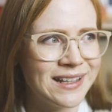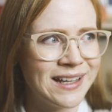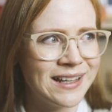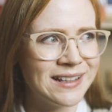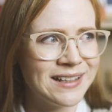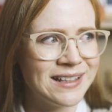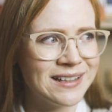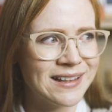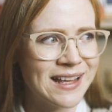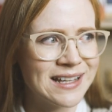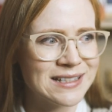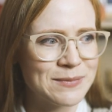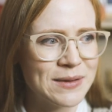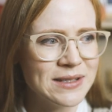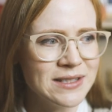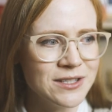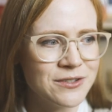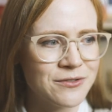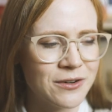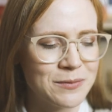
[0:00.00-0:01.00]
last
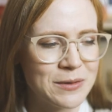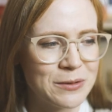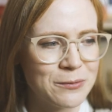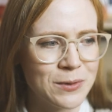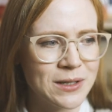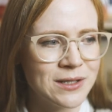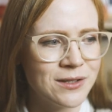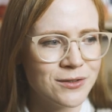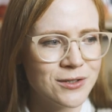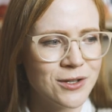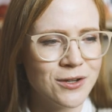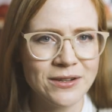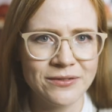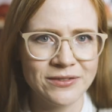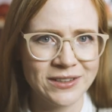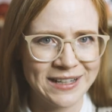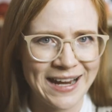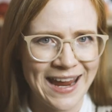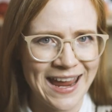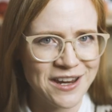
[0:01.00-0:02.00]
message from them. We don't know
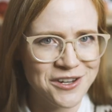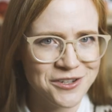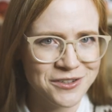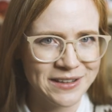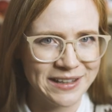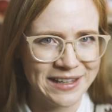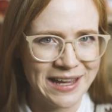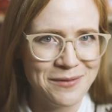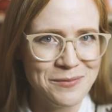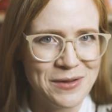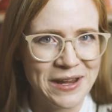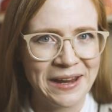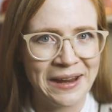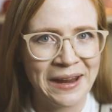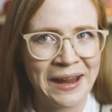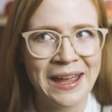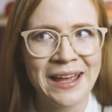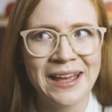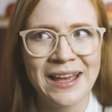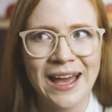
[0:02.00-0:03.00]
if they're actually
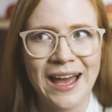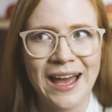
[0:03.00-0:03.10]
coming.